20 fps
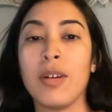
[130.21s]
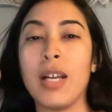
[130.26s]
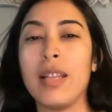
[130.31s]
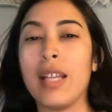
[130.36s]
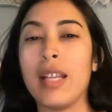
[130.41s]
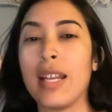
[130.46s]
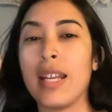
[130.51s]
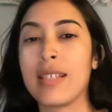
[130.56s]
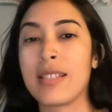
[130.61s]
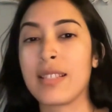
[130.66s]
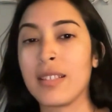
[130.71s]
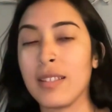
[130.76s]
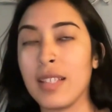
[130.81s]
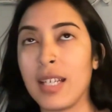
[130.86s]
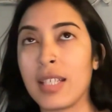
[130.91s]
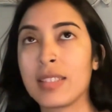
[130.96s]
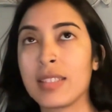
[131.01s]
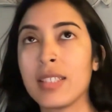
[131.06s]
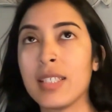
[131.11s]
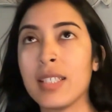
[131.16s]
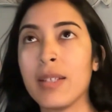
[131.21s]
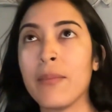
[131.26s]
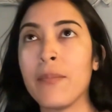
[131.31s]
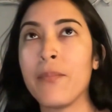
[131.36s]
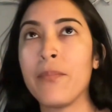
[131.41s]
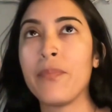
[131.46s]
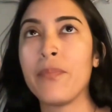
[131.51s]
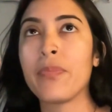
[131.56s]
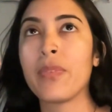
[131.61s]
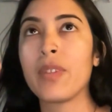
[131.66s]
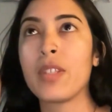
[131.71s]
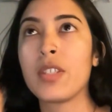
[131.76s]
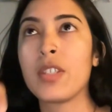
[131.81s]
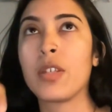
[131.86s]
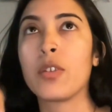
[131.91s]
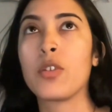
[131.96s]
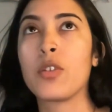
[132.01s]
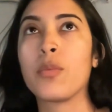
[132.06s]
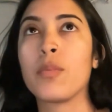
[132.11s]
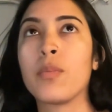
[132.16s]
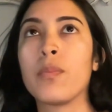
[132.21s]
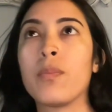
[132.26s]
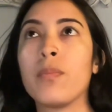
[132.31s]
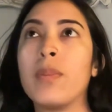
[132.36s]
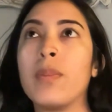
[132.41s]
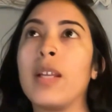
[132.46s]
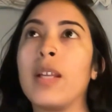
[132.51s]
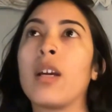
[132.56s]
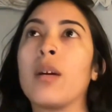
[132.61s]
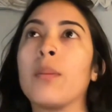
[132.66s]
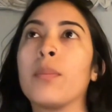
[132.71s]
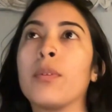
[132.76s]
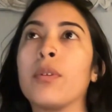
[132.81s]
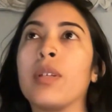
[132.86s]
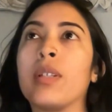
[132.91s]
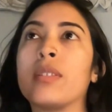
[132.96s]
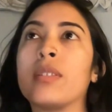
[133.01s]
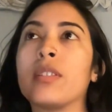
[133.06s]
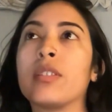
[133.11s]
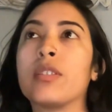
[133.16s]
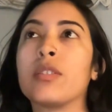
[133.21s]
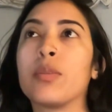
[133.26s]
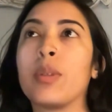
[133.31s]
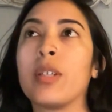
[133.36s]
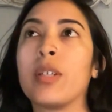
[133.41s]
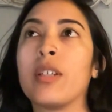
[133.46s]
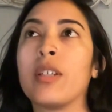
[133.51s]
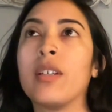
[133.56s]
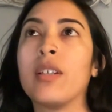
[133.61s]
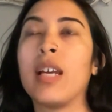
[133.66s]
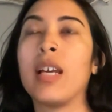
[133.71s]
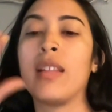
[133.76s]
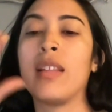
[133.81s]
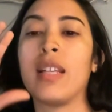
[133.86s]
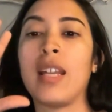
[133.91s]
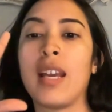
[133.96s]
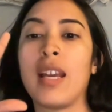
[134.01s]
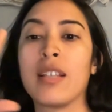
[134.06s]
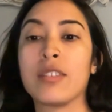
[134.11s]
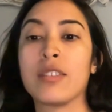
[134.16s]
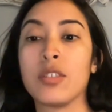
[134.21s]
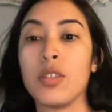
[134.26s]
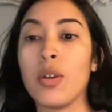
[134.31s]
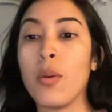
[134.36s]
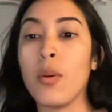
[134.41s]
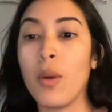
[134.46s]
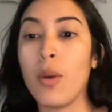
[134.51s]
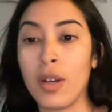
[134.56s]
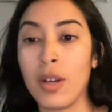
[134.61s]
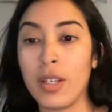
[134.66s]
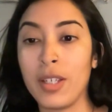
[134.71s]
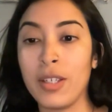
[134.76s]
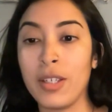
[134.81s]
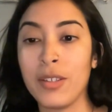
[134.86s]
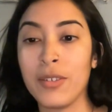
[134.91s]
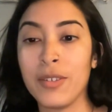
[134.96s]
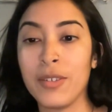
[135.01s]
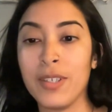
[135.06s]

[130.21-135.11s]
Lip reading: And then I select it to like upload it to Twitter, and then it has no audio.